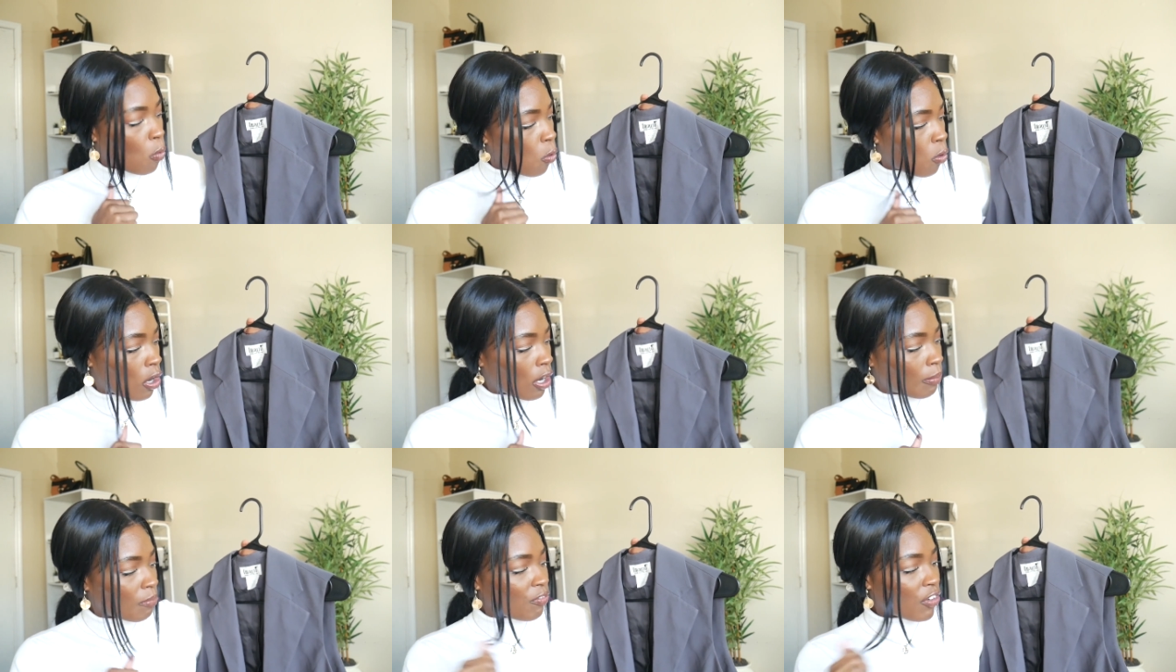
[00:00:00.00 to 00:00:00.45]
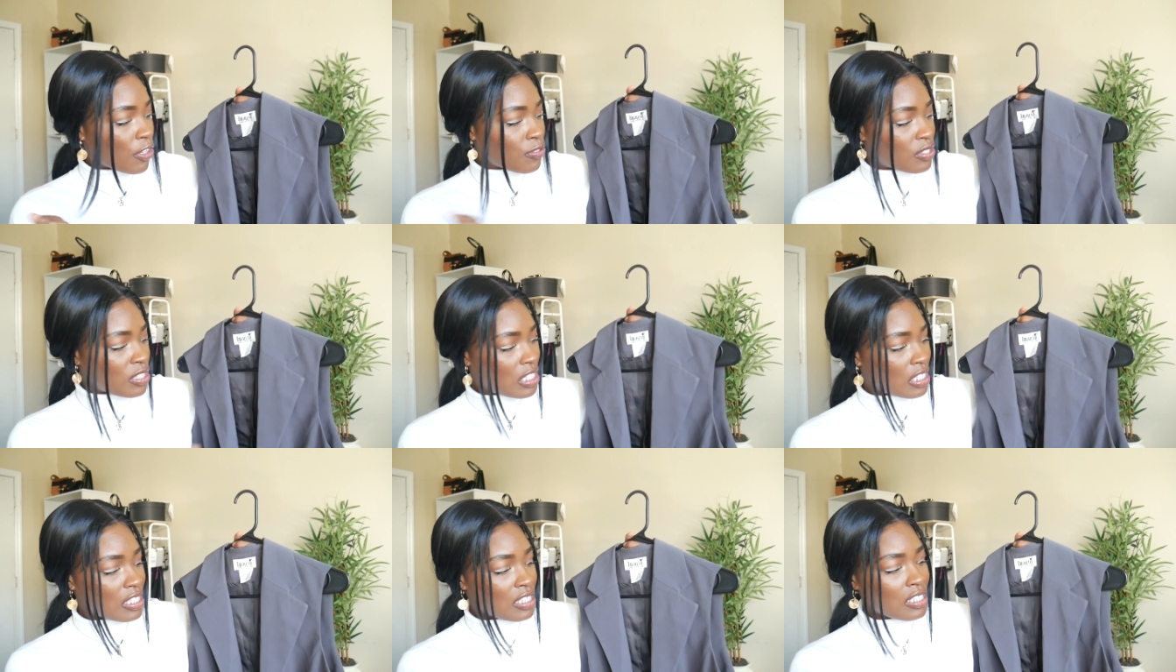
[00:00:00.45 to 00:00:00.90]
warm
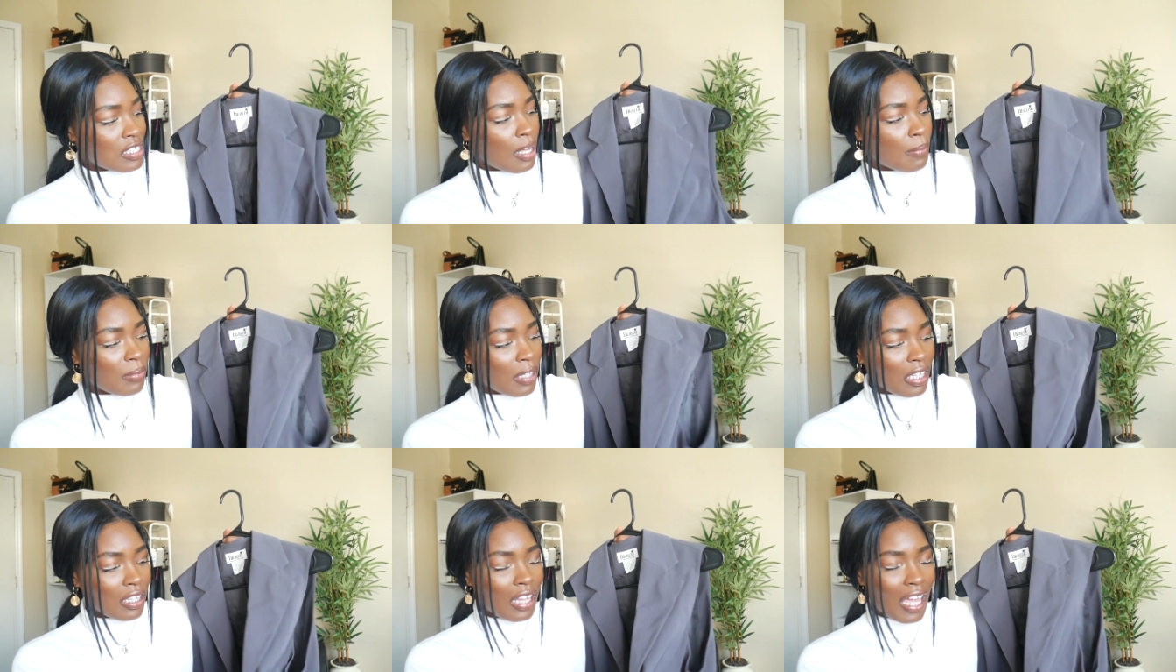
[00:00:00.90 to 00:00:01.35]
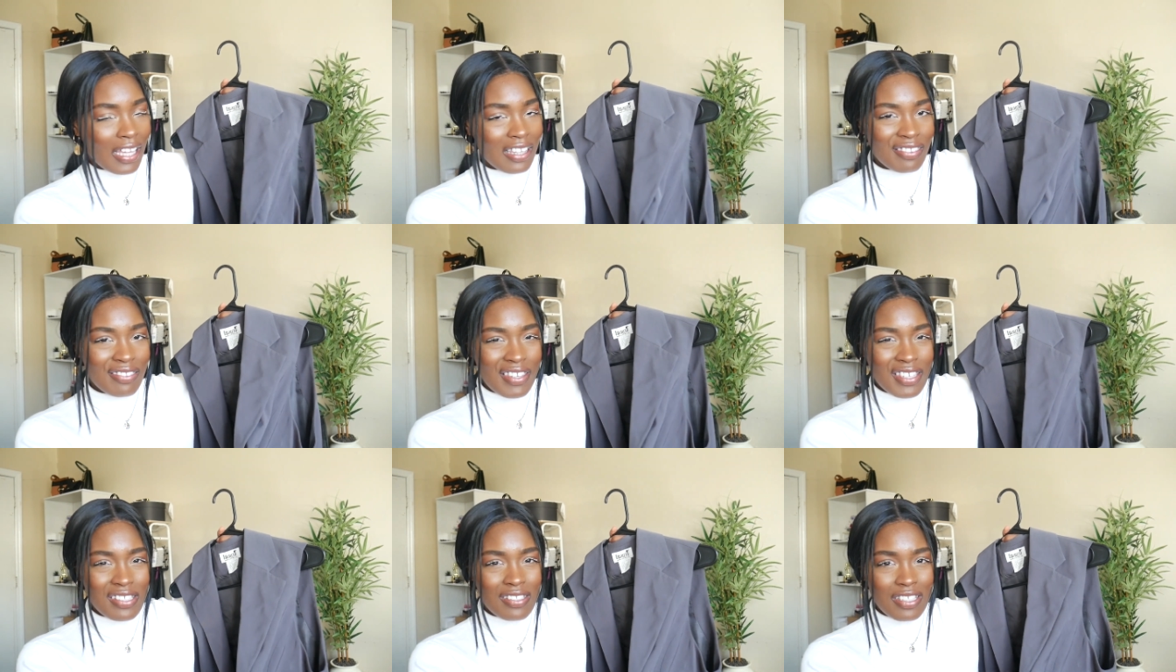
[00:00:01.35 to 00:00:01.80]
versus something
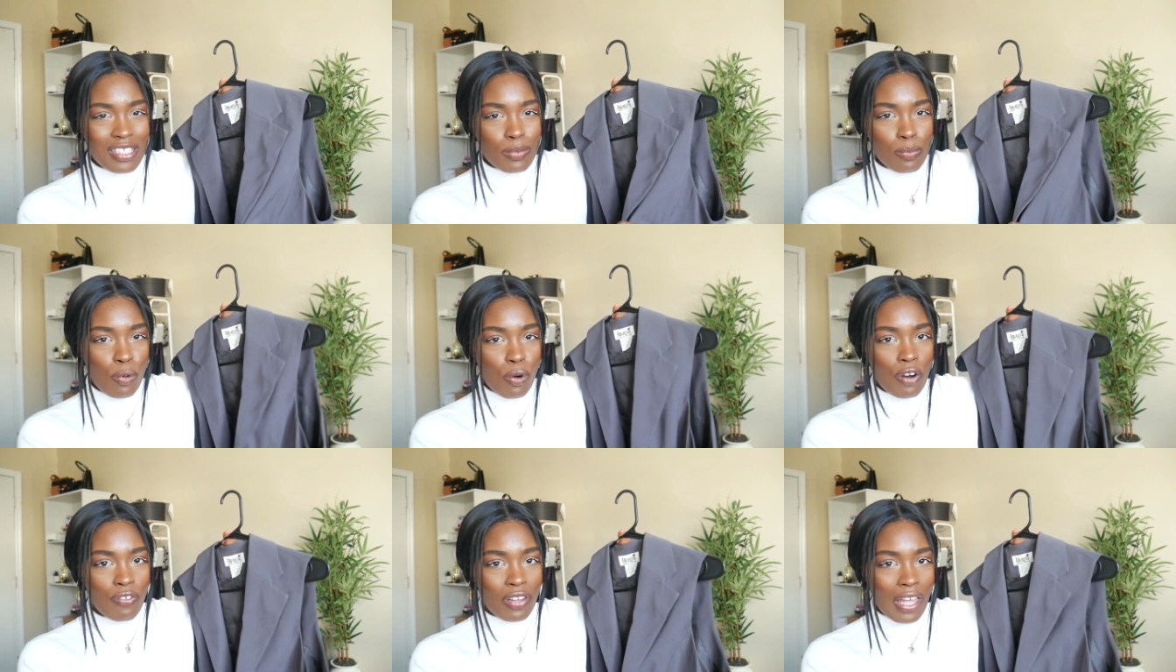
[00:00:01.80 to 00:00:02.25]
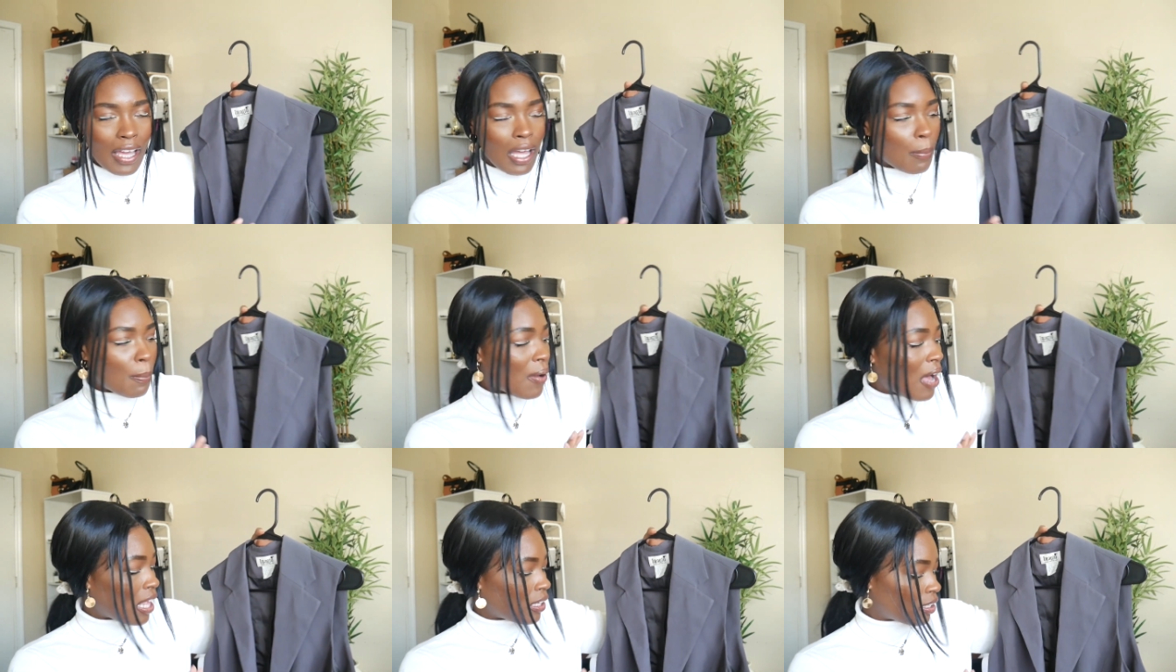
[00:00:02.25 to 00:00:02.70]
like this that's more of like
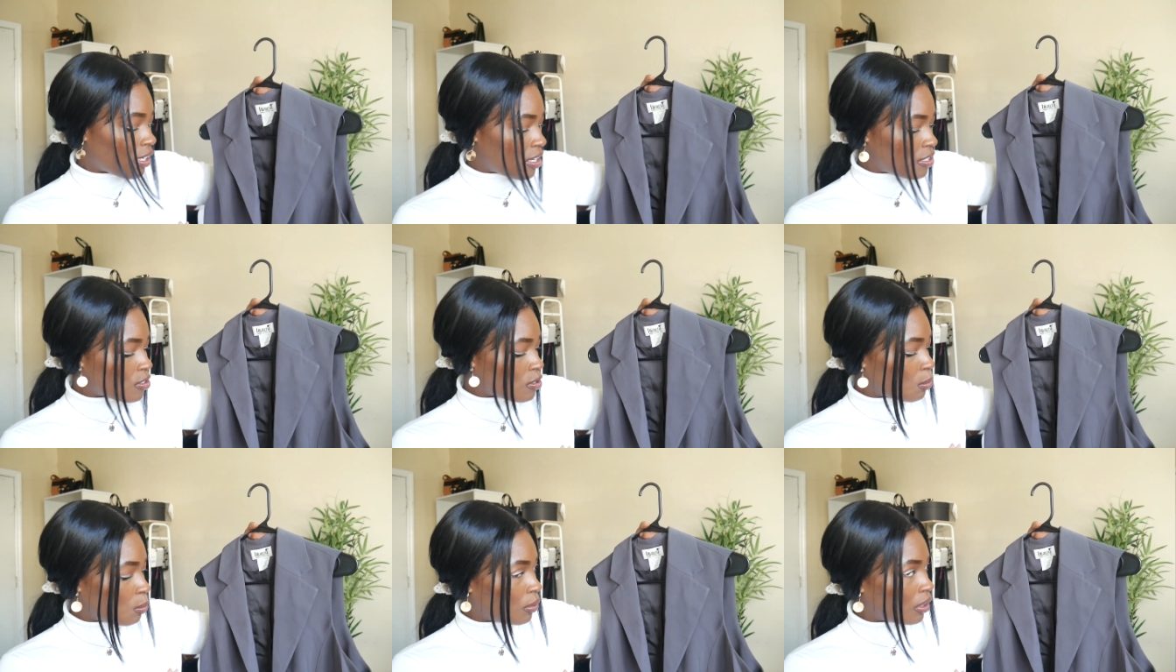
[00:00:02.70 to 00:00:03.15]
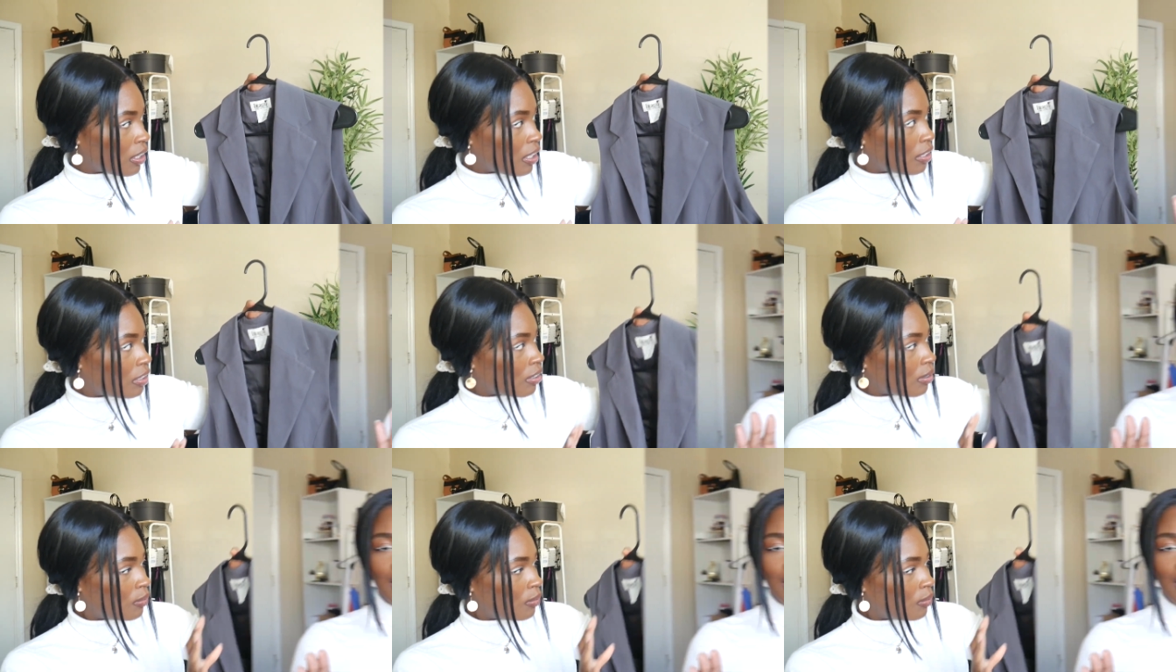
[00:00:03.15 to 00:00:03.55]
a polyester blend.